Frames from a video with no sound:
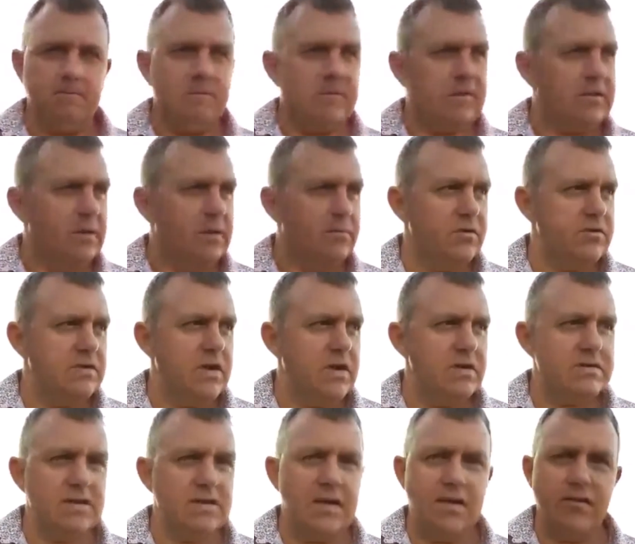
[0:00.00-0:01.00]
Temperature
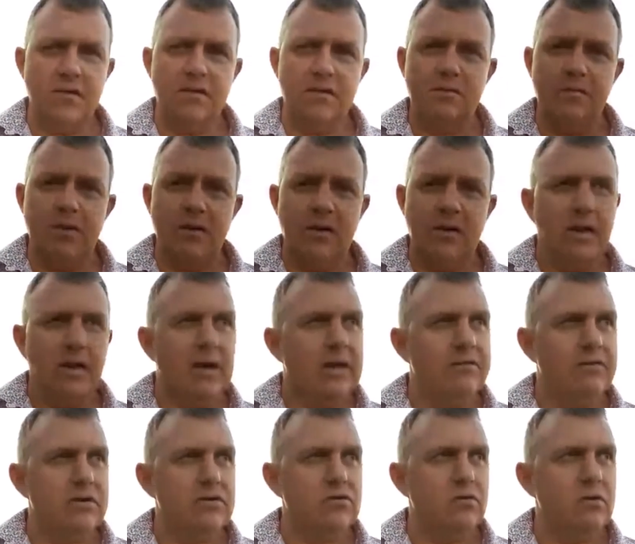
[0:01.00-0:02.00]
outside I think is about
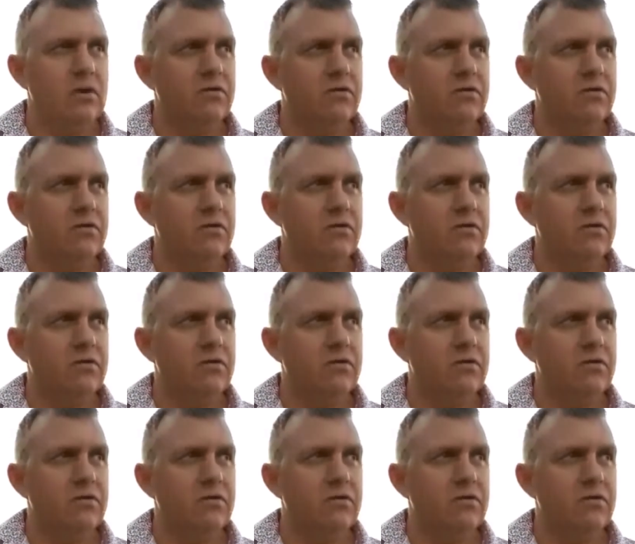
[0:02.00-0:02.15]
11-12